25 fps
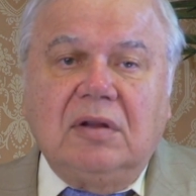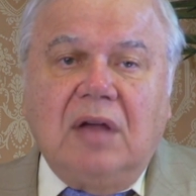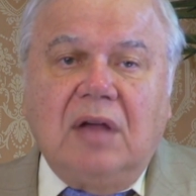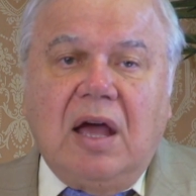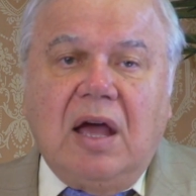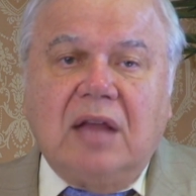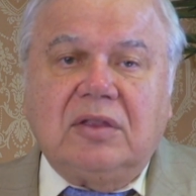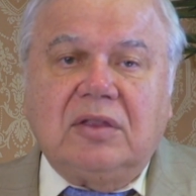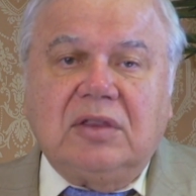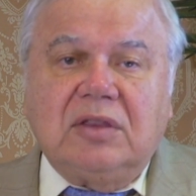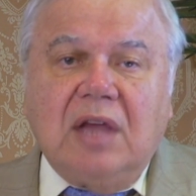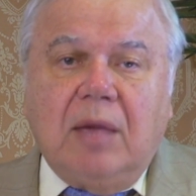
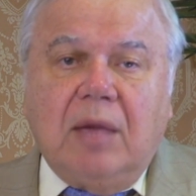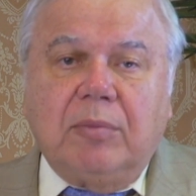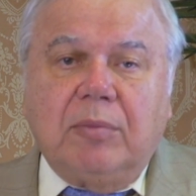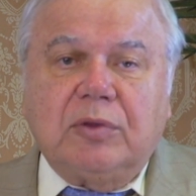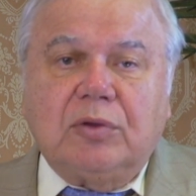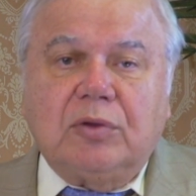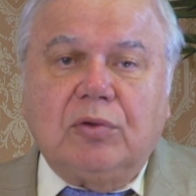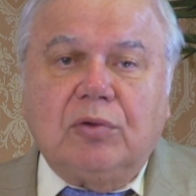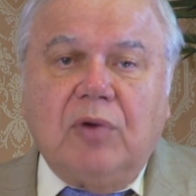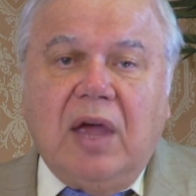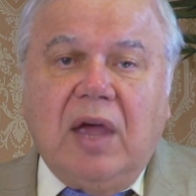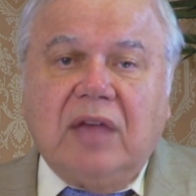
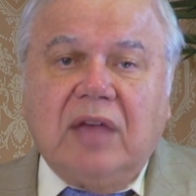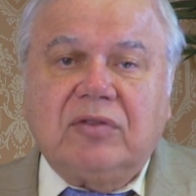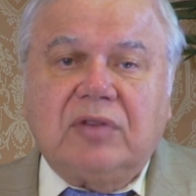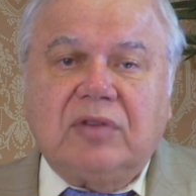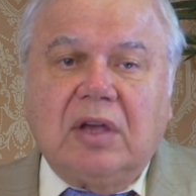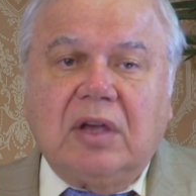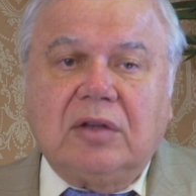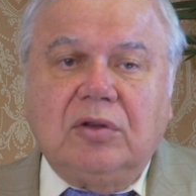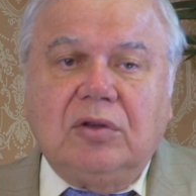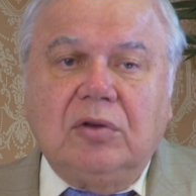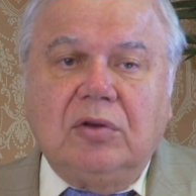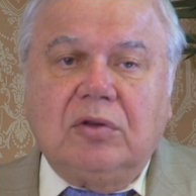attempt to
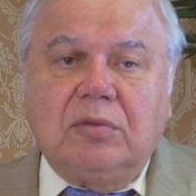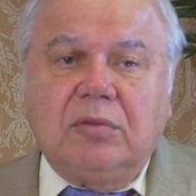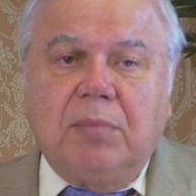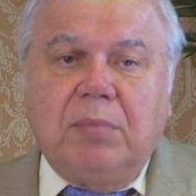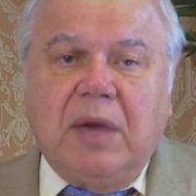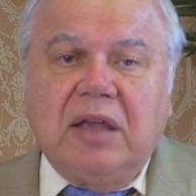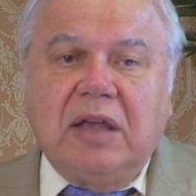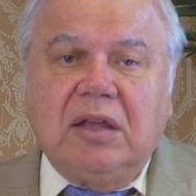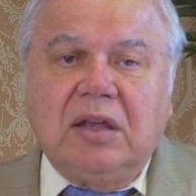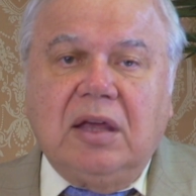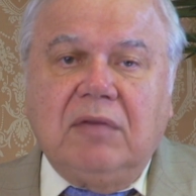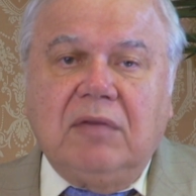execute
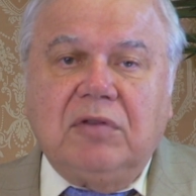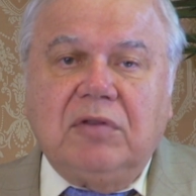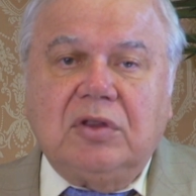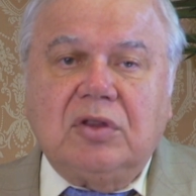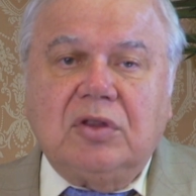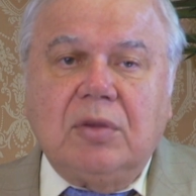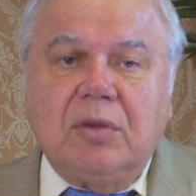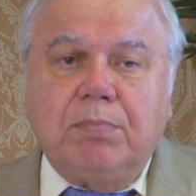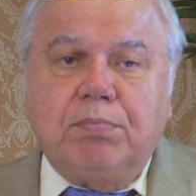by giving the